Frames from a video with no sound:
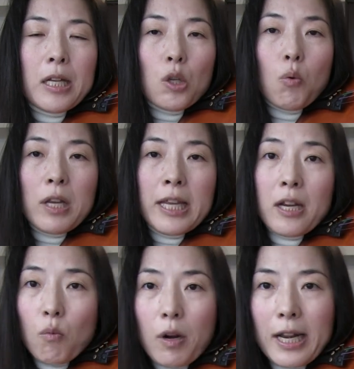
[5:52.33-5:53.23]
So
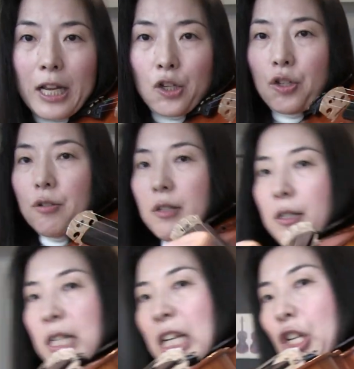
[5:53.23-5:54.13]
here one has to
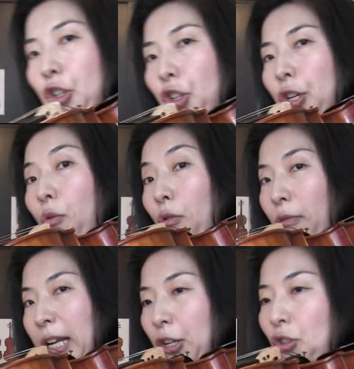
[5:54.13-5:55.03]
teach or
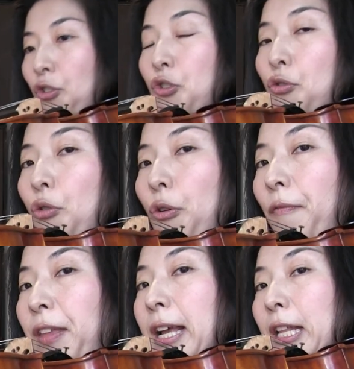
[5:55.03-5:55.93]
one has to
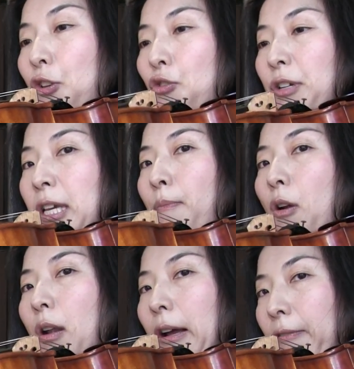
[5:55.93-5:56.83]
control that you keep
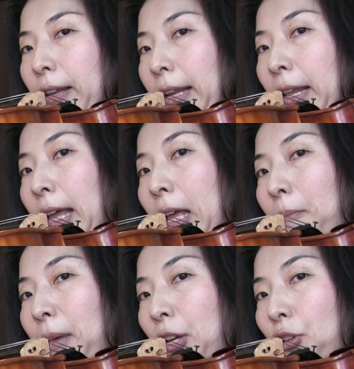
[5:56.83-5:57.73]
your left hand
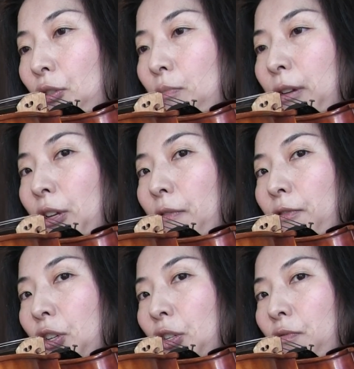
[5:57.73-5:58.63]
and make sure you bring your
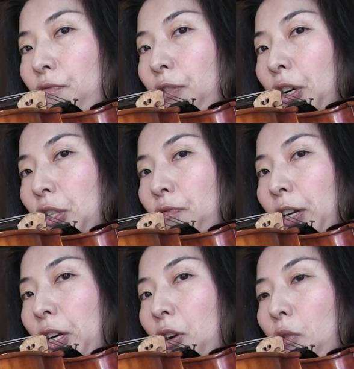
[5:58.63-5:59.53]
just first
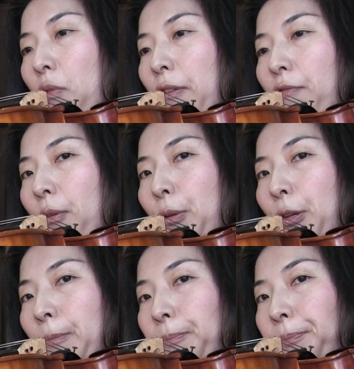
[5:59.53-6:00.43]
finger away from you.